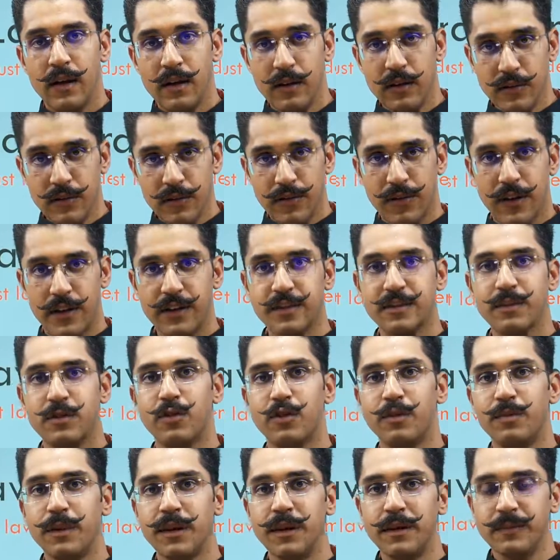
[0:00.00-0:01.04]
First could
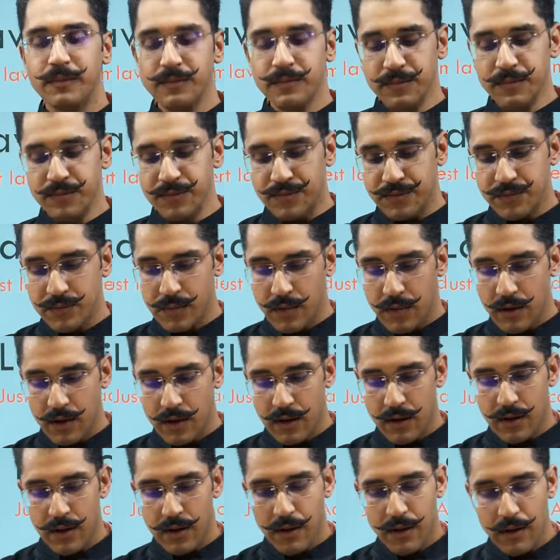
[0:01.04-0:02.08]
be
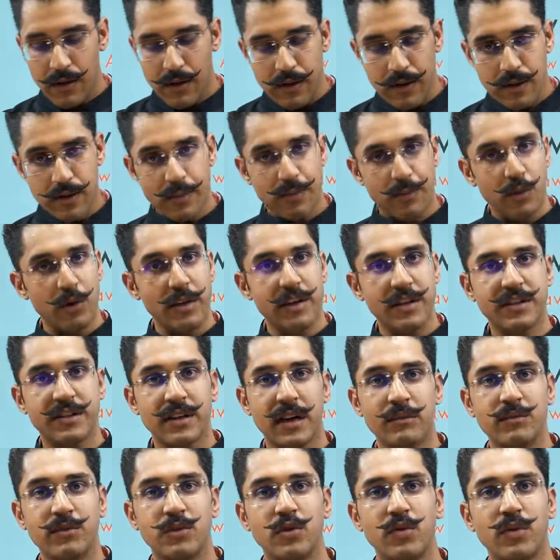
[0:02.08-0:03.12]
the police
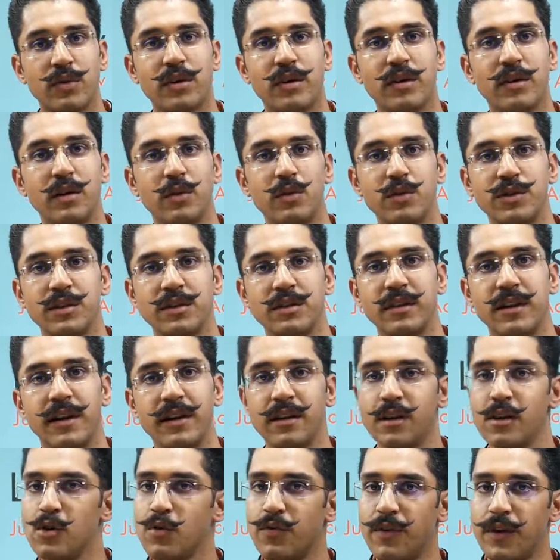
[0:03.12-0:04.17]
comes to a conclusion that
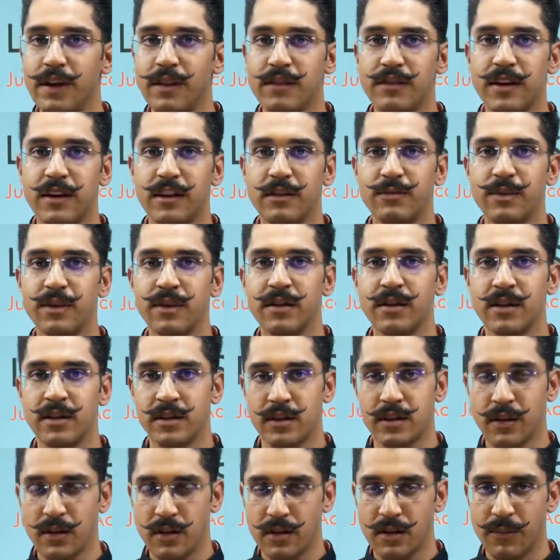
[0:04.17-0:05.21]
the offense has been
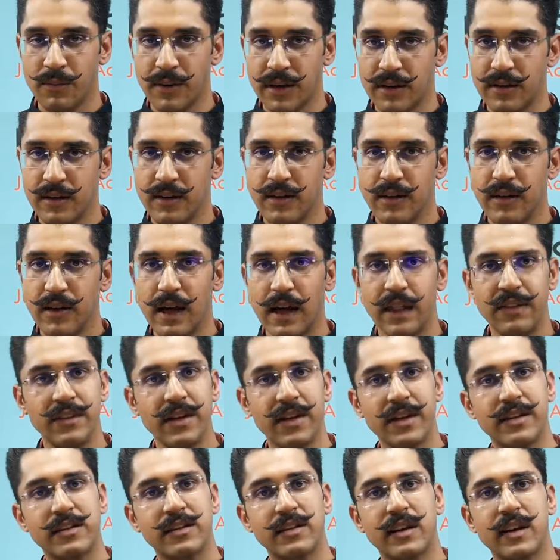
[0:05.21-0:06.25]
committed and there
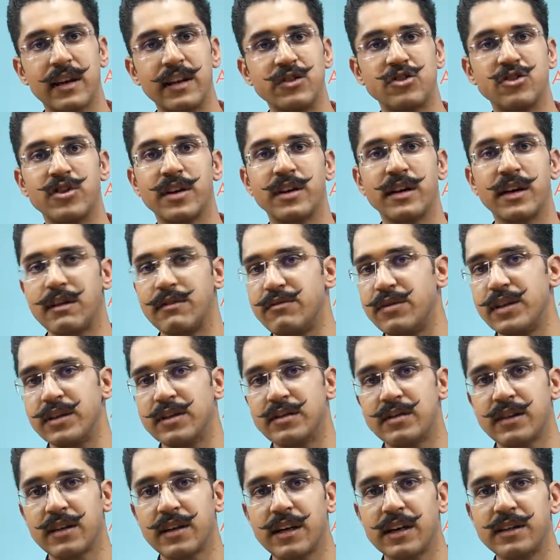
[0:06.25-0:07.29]
is clinching evidence
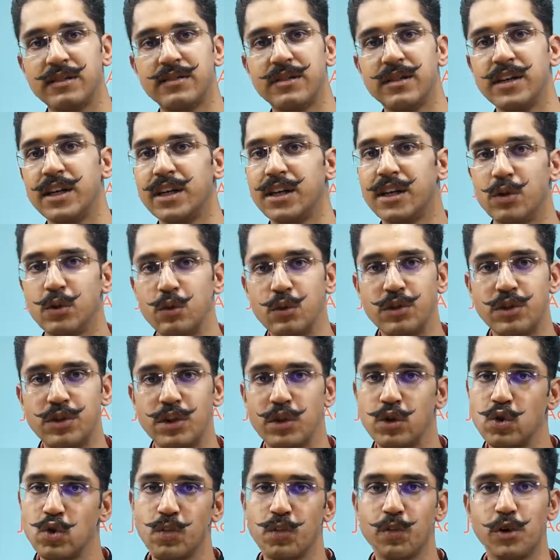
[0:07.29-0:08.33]
against the accused
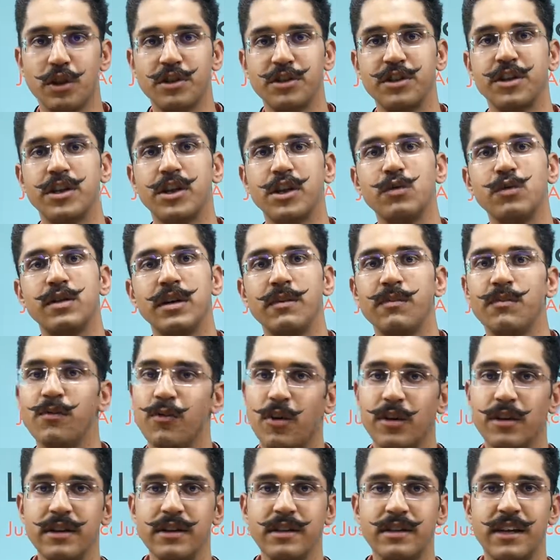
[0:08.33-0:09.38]
to prosecute him for
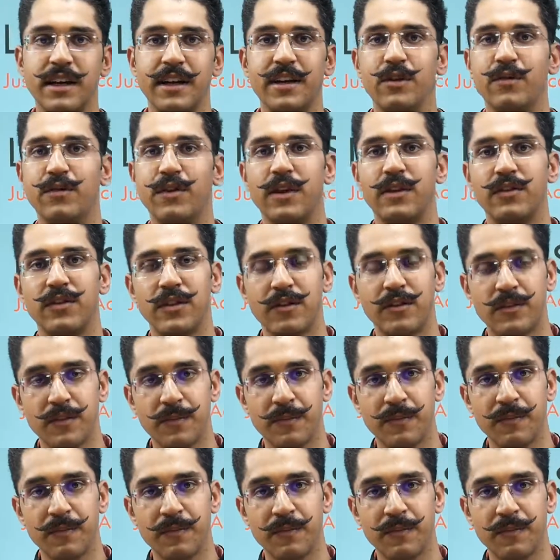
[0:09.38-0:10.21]
the said offenses.